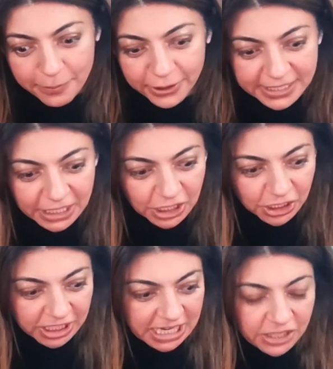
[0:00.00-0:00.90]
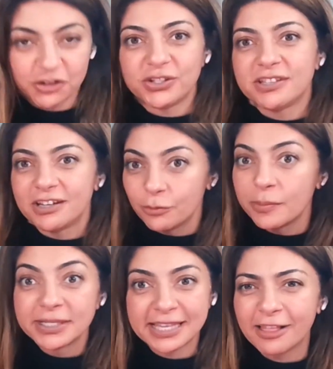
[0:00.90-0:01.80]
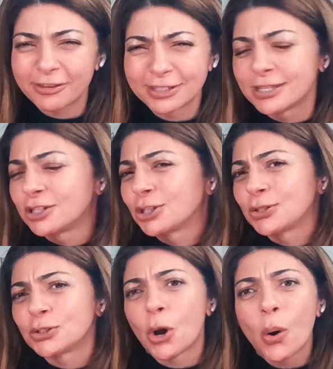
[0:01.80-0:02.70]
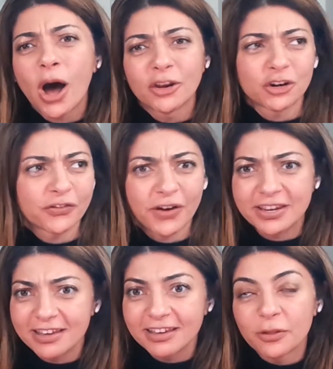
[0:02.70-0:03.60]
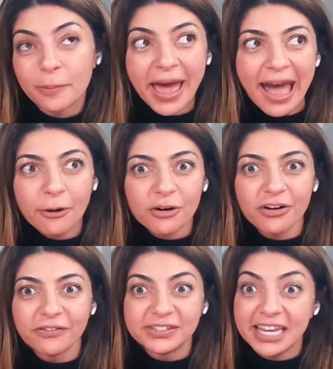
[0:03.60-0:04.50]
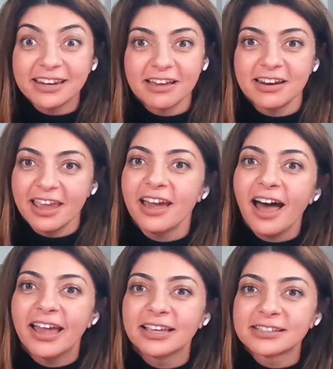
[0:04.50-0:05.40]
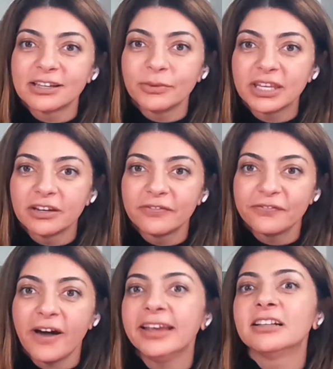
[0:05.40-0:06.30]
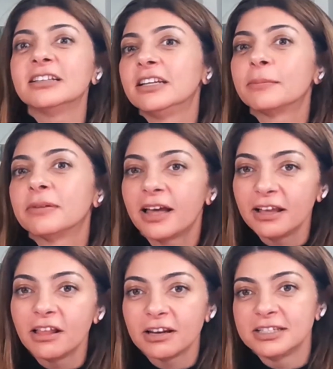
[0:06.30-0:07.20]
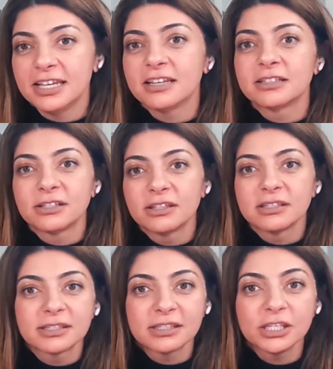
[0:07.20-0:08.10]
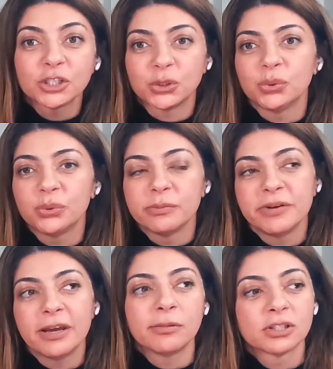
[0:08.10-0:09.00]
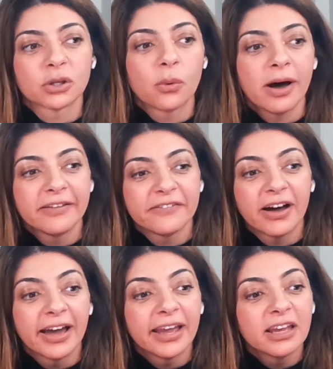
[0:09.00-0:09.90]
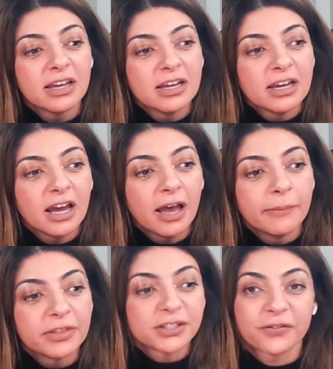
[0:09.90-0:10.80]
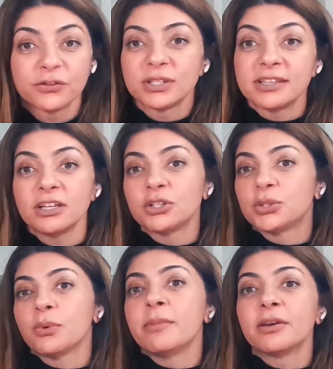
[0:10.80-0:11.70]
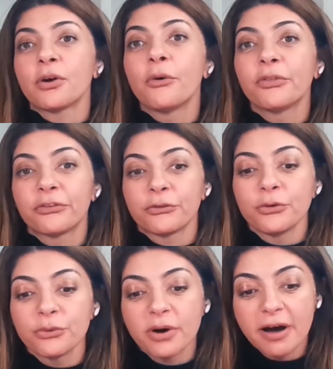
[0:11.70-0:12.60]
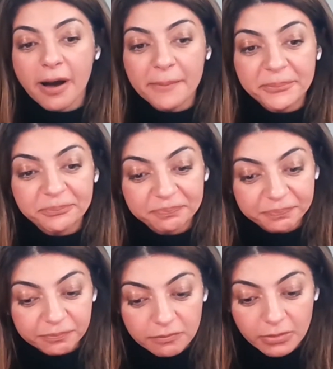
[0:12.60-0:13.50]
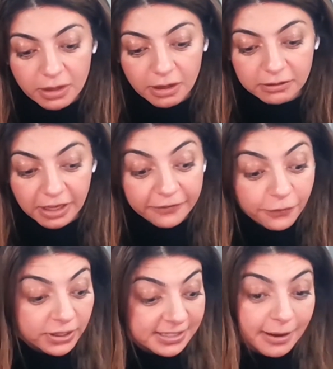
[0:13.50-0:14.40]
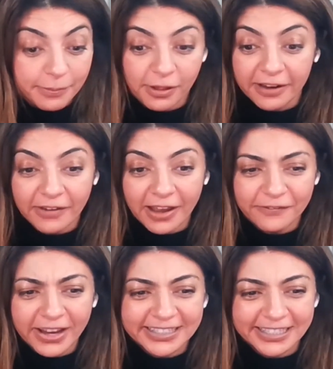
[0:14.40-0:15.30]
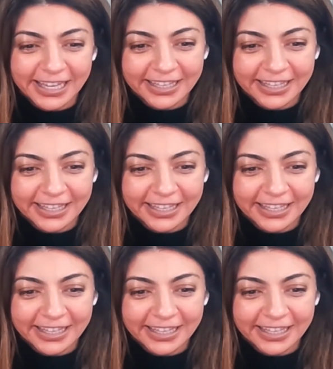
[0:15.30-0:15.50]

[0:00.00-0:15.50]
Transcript: particularly interested in women's health because it's just so underfunded. The power of data and AI is that we can finally apply a lot of data to this issue and be able to quantify the different stages women go through. For example, I find it